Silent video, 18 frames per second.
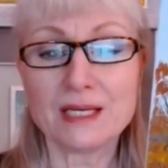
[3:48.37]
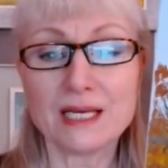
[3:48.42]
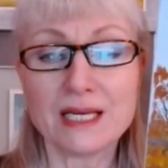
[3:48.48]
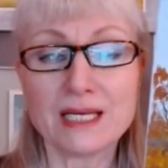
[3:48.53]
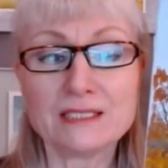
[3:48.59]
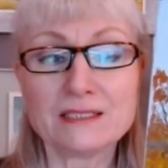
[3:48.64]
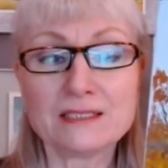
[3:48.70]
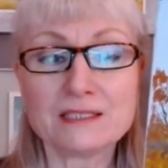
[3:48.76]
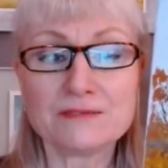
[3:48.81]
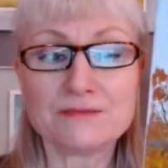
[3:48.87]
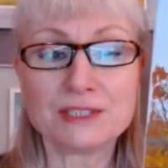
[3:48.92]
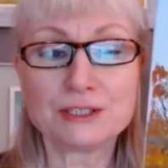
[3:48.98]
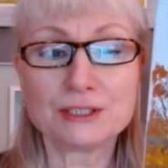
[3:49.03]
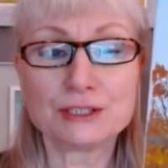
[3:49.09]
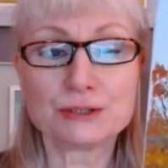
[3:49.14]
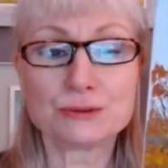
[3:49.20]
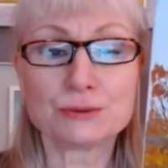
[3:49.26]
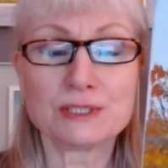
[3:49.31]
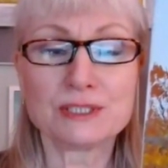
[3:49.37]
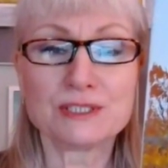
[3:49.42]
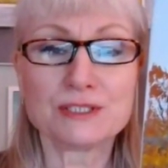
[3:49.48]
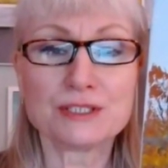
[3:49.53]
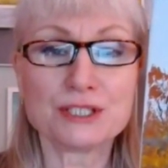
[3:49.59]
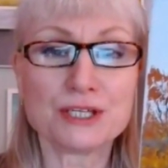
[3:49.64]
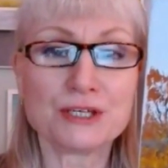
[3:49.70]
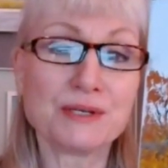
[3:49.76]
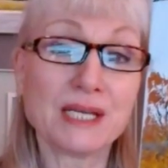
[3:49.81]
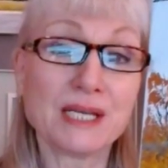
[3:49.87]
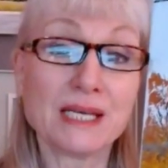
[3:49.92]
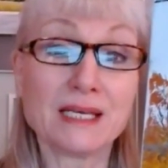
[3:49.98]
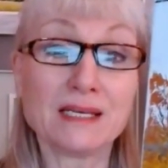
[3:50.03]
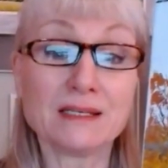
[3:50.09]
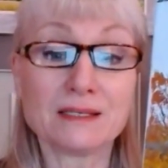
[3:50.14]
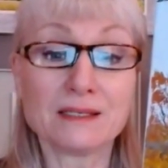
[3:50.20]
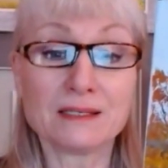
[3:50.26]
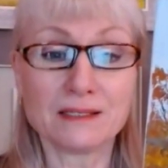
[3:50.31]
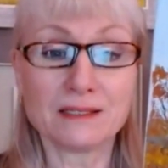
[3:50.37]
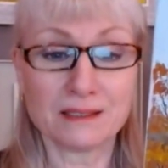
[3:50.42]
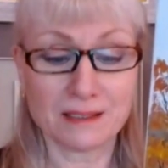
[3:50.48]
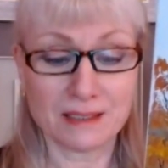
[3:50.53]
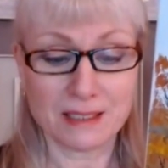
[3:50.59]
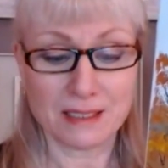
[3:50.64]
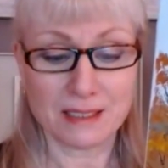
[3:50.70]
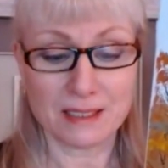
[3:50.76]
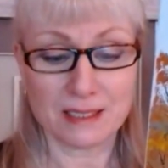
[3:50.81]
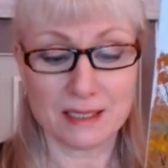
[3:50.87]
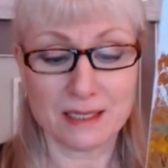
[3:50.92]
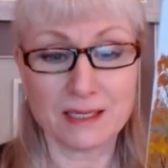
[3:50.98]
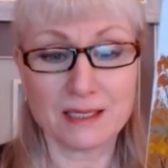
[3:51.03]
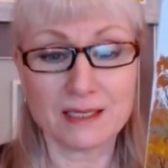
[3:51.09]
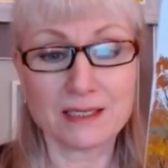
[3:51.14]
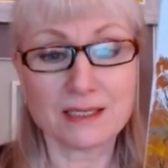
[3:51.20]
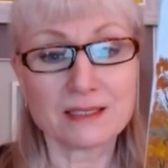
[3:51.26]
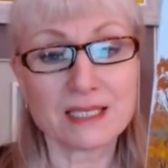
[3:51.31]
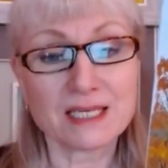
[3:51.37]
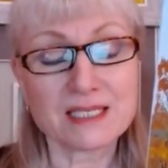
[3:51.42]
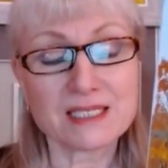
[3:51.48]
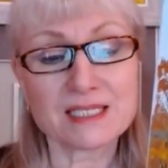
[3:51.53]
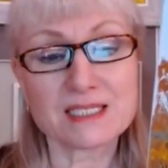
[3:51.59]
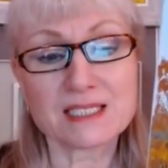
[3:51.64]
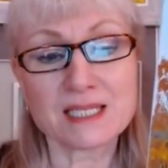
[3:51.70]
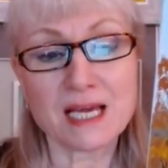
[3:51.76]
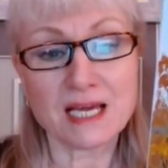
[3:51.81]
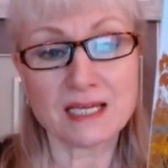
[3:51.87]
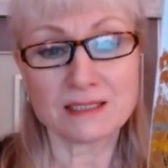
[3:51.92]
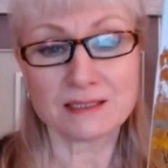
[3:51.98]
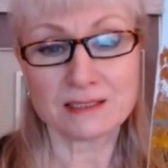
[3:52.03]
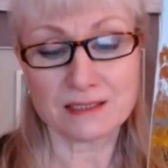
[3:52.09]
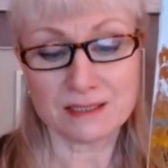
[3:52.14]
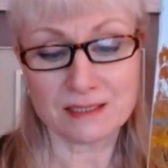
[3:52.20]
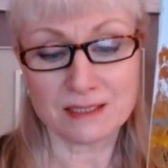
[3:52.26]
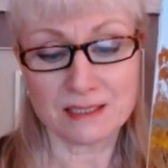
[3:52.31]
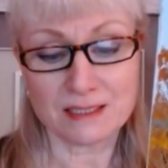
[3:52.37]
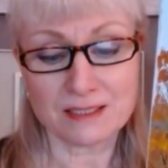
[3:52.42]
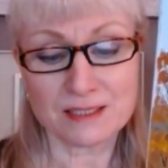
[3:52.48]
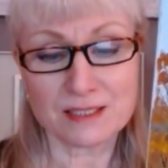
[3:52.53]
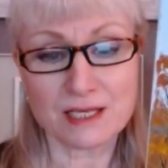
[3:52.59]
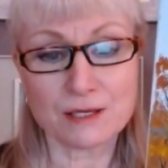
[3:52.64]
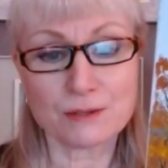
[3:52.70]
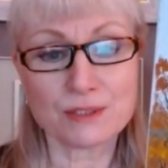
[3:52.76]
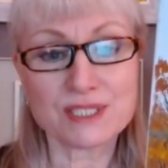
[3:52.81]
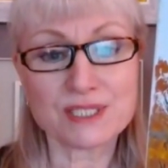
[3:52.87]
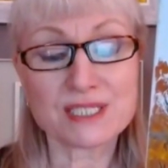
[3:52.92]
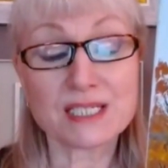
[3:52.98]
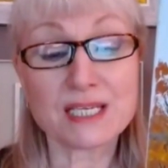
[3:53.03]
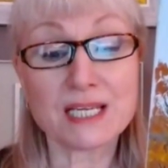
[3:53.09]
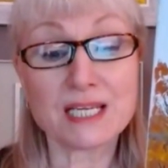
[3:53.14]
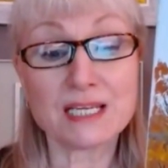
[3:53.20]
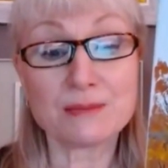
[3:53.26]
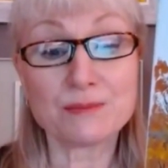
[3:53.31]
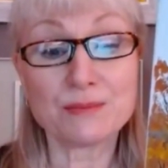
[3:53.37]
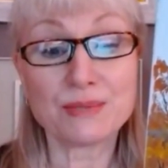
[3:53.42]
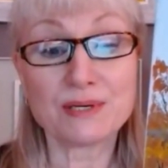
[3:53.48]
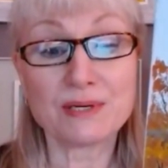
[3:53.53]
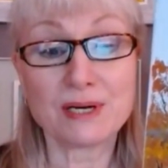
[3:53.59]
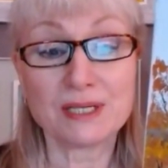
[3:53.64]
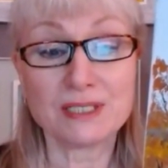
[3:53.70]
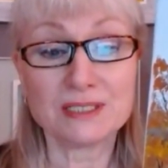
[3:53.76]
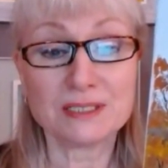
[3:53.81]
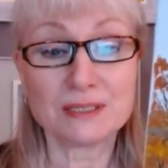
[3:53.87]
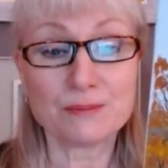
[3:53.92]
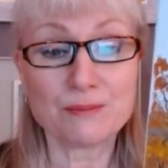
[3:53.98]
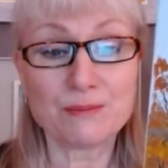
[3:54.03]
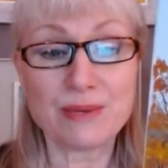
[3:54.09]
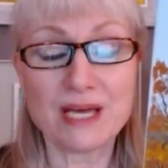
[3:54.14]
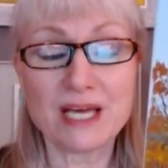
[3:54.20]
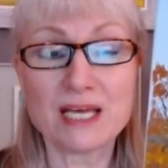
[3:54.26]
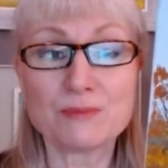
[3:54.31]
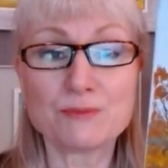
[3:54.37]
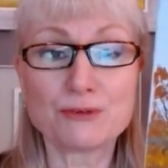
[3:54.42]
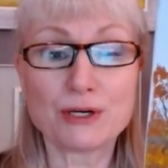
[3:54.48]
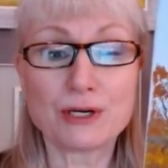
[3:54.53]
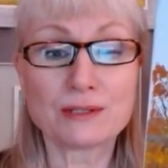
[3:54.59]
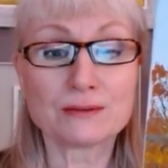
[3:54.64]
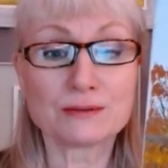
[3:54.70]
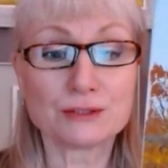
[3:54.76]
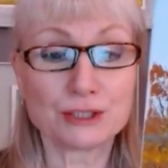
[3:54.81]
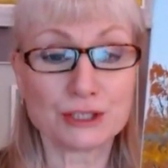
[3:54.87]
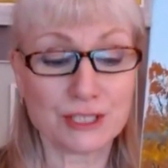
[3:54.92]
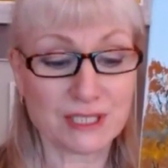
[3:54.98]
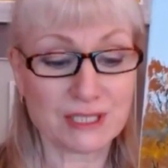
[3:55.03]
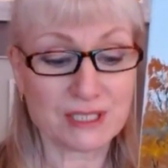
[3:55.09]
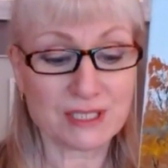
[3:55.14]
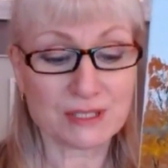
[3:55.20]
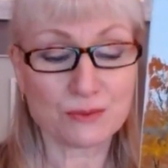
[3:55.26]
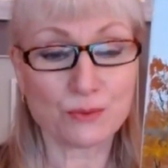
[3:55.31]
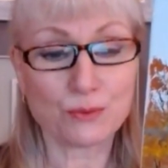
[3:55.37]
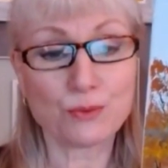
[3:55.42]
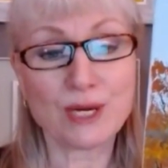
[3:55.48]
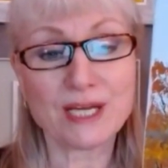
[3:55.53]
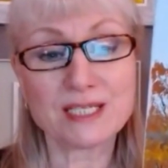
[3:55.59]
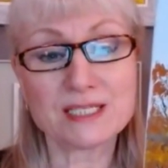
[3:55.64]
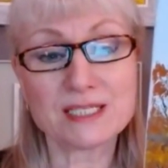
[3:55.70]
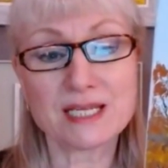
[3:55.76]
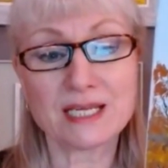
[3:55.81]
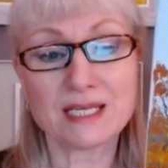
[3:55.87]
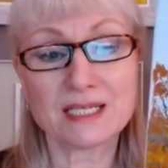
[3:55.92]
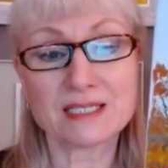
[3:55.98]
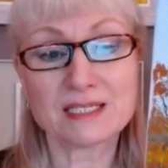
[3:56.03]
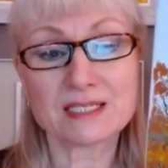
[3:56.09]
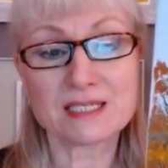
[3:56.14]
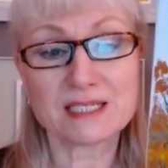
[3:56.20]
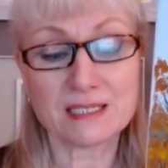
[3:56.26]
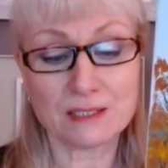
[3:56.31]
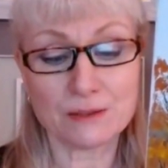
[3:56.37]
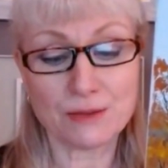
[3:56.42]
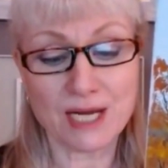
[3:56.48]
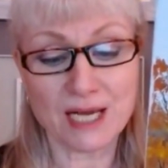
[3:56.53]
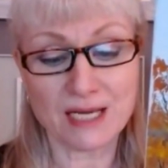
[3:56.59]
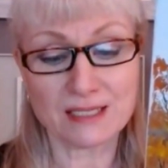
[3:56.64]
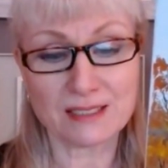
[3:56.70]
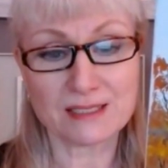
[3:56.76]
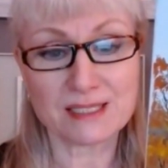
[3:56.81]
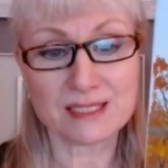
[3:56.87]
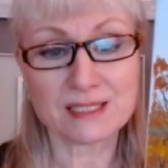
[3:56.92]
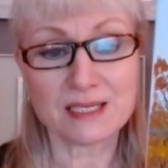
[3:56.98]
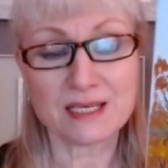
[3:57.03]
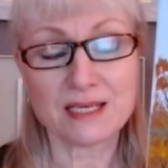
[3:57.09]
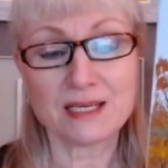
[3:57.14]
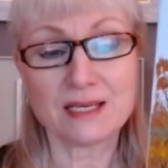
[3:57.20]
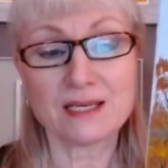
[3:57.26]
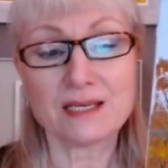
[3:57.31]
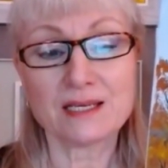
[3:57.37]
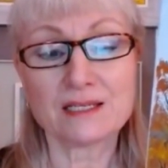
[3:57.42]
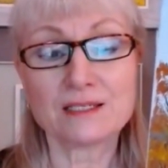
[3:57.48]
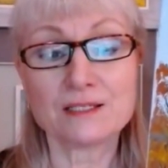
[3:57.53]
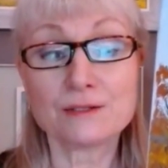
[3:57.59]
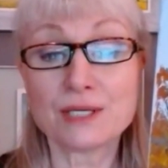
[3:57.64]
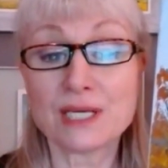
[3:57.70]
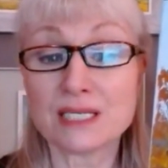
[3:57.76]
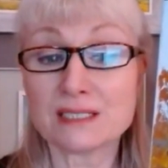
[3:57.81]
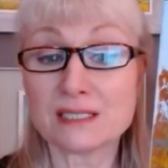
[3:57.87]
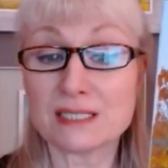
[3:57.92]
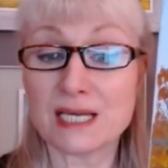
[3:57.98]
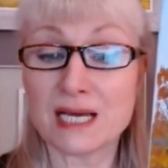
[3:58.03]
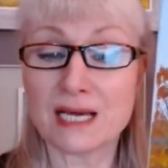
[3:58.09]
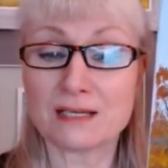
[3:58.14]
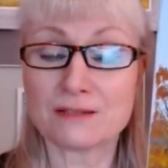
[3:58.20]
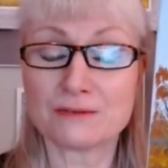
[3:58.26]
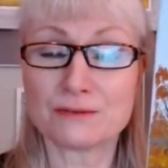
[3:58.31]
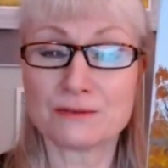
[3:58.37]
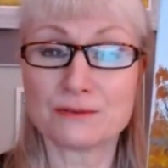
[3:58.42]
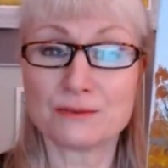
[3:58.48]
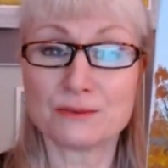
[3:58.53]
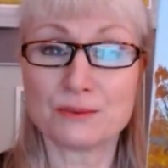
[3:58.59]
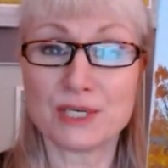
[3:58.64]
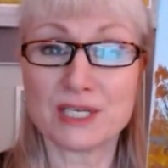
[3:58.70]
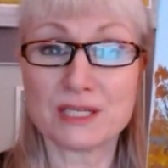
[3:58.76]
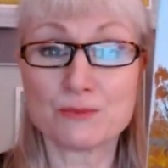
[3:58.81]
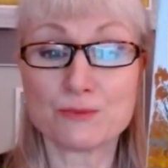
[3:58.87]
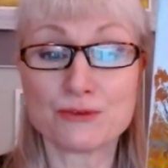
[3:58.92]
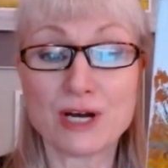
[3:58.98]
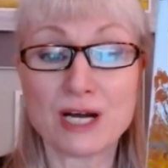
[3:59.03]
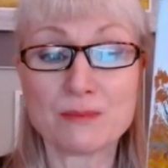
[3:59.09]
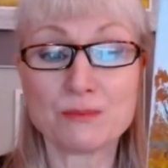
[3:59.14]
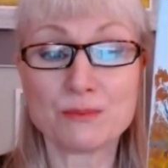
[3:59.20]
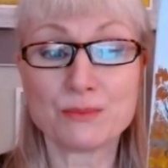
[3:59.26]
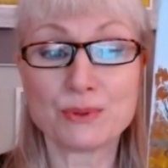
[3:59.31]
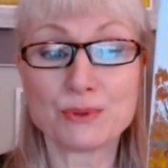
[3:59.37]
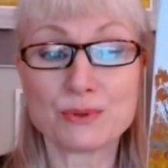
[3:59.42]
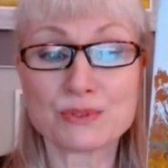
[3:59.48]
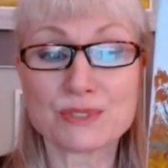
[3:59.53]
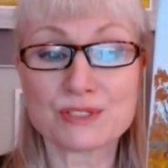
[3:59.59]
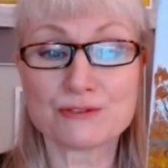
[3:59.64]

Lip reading: Individual and unique, they stand as though asleep, bare branches waiting in silhouette, looking down where the brambles